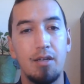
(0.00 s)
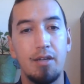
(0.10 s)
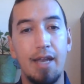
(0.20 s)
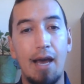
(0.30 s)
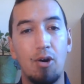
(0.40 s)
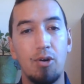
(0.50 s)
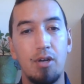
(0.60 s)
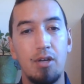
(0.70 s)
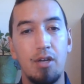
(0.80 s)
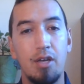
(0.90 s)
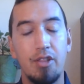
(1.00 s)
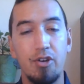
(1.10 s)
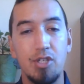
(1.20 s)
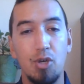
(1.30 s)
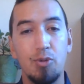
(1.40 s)
Now, there
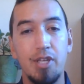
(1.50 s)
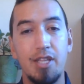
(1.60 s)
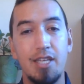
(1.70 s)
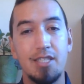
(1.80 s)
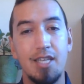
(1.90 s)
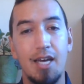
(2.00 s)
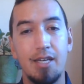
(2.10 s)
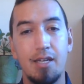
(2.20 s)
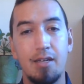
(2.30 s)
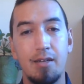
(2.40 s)
is only the azan